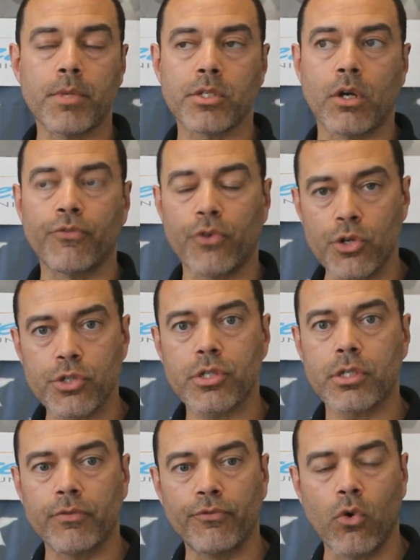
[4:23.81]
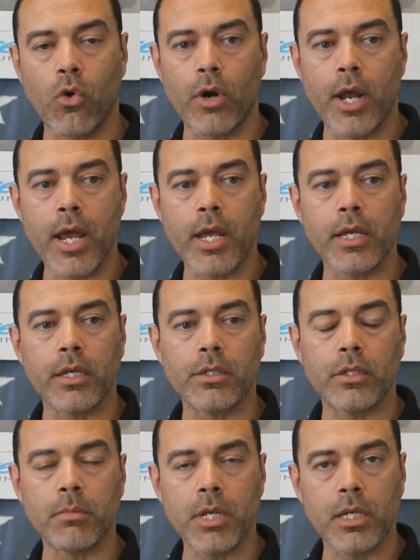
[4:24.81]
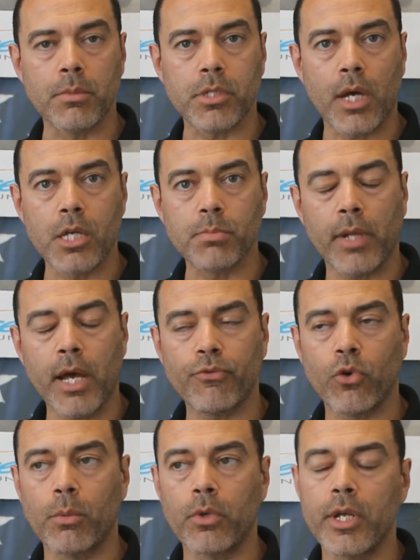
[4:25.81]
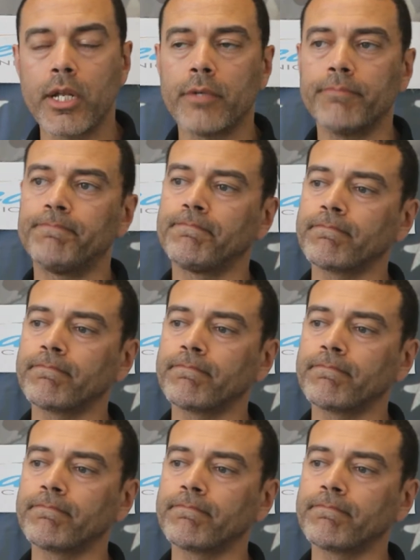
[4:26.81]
It's our first foray into the medium-sized platform arena,